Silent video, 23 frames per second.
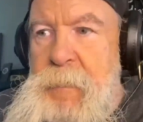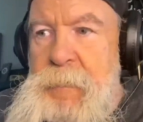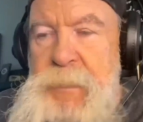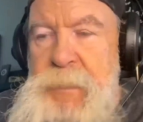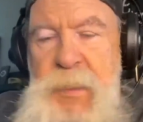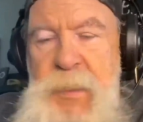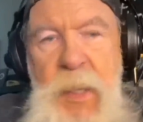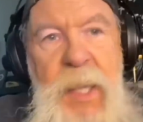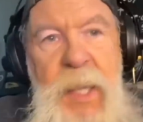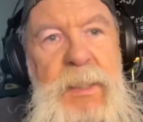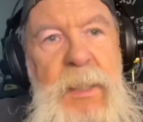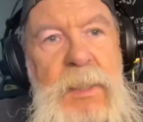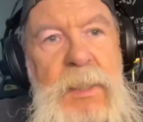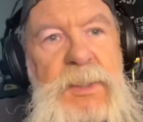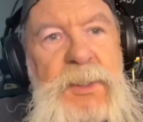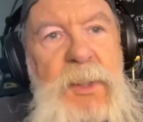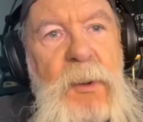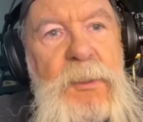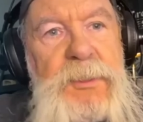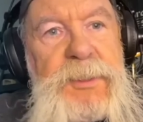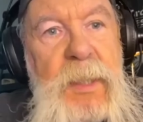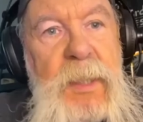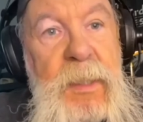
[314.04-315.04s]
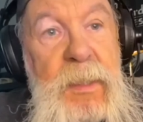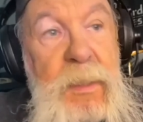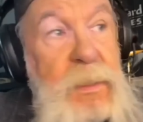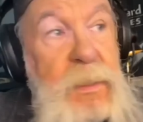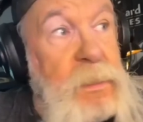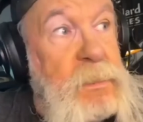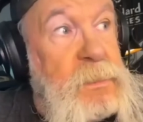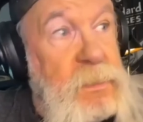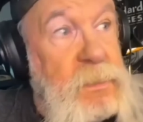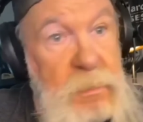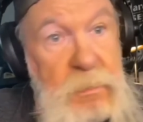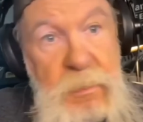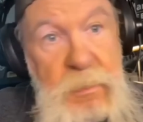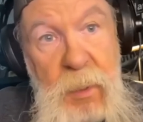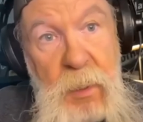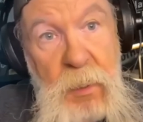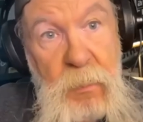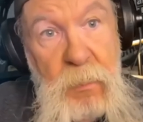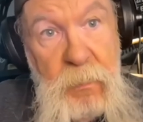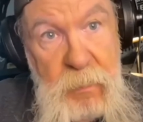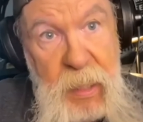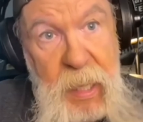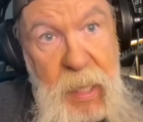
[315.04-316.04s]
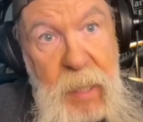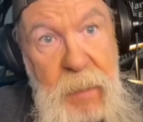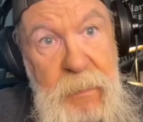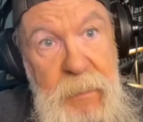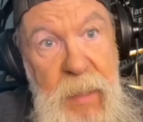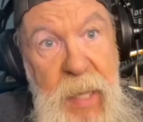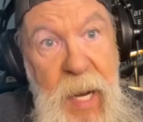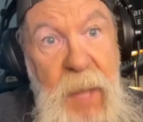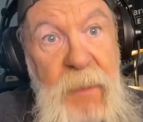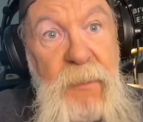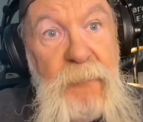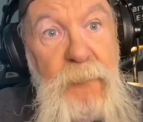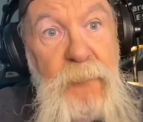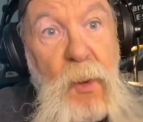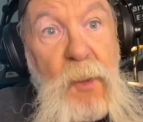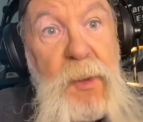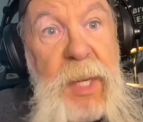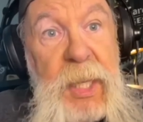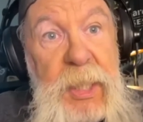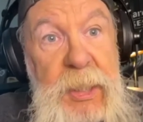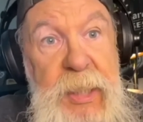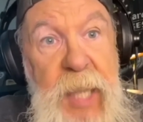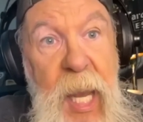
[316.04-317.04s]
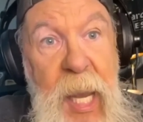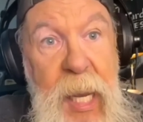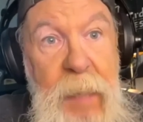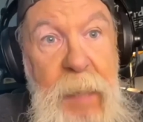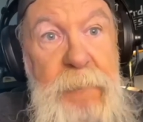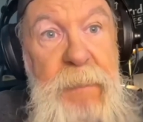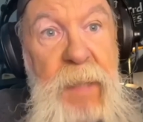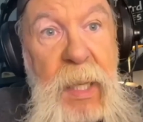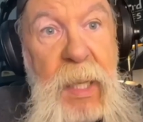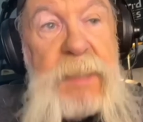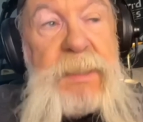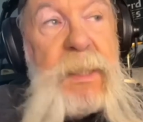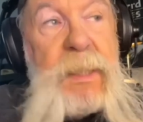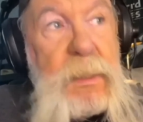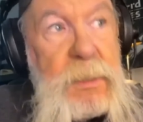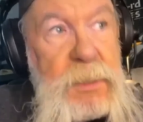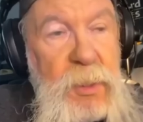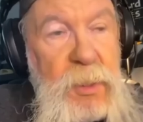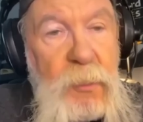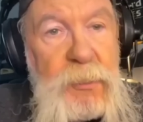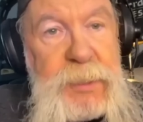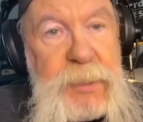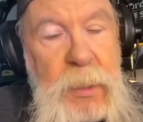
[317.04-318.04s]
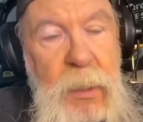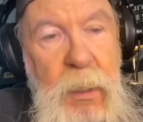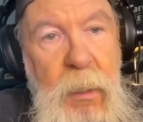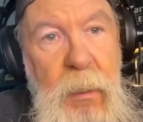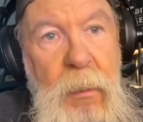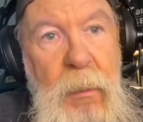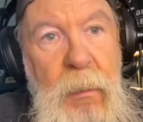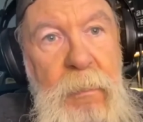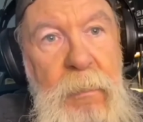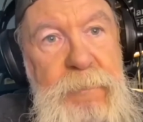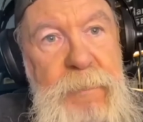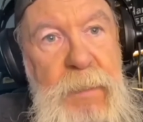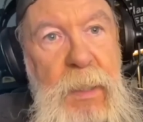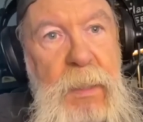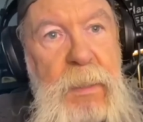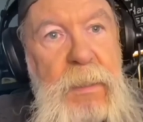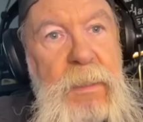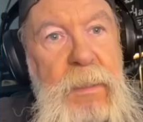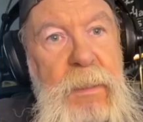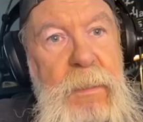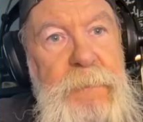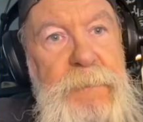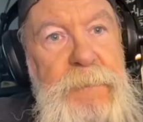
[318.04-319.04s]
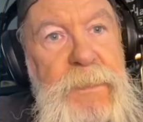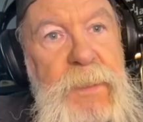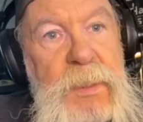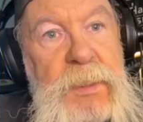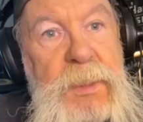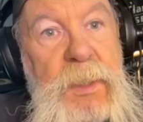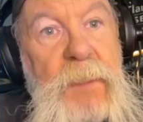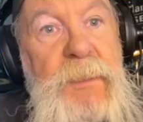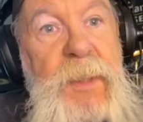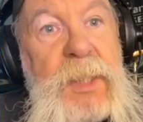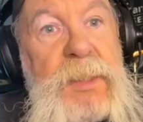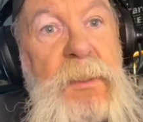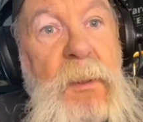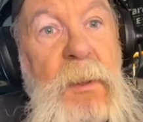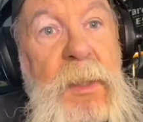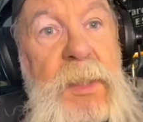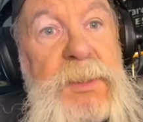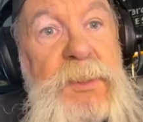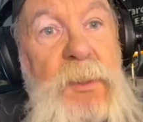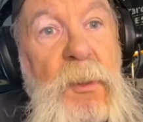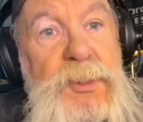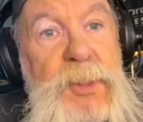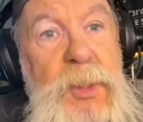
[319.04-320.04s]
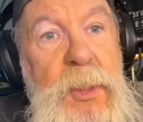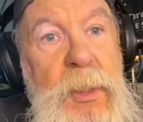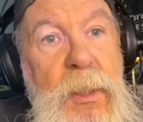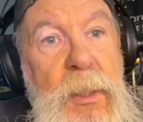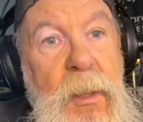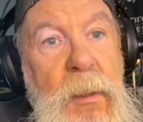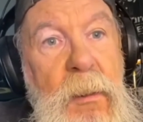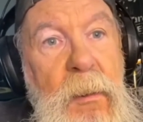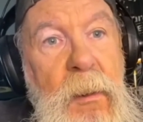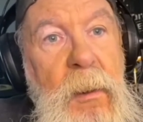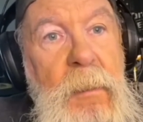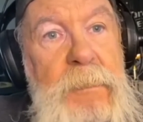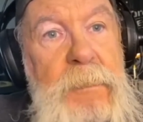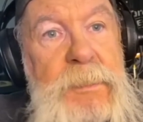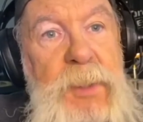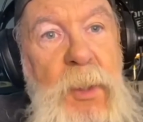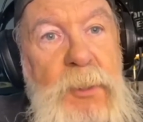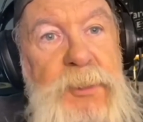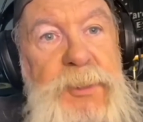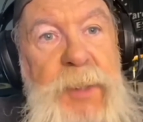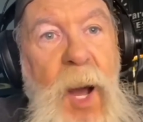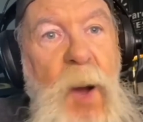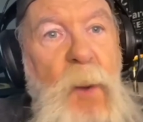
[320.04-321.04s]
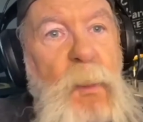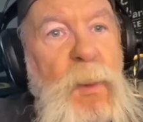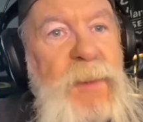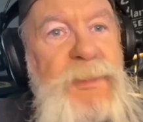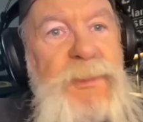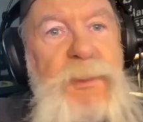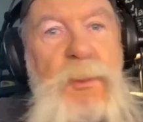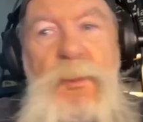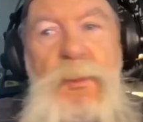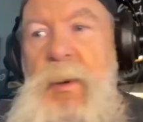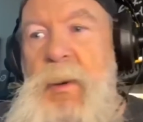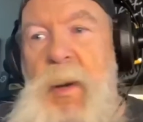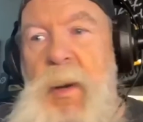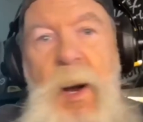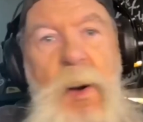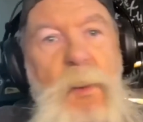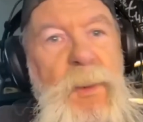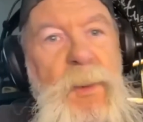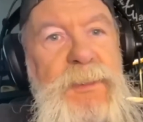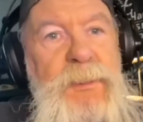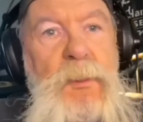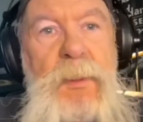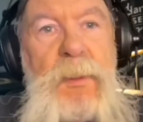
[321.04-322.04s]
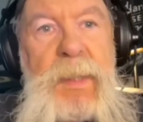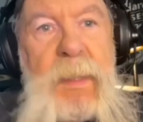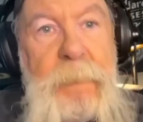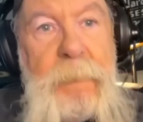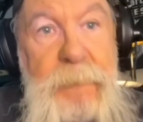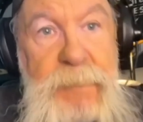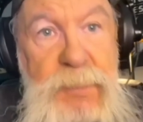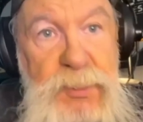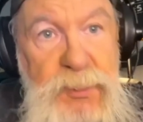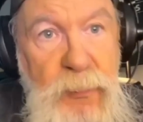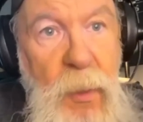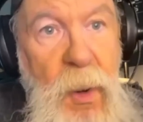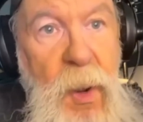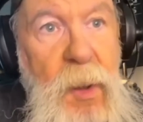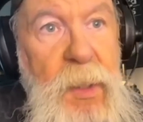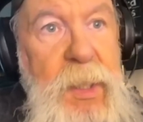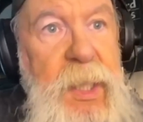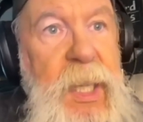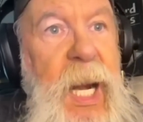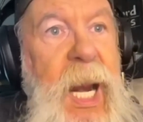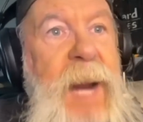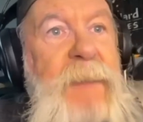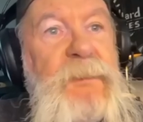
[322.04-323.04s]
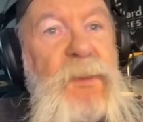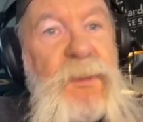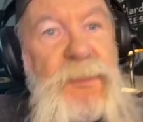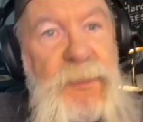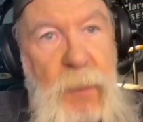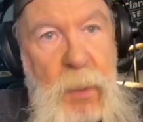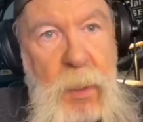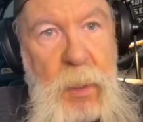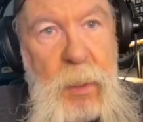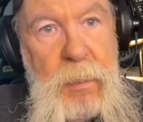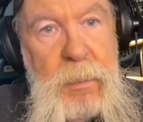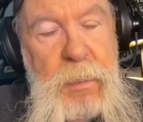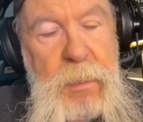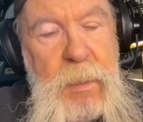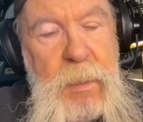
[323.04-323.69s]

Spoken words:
They said, search. And so, you know, now the rookies came, and he said, search the car. So they started searching the car, searched all the way through it, all the way through it, the trunk and everything.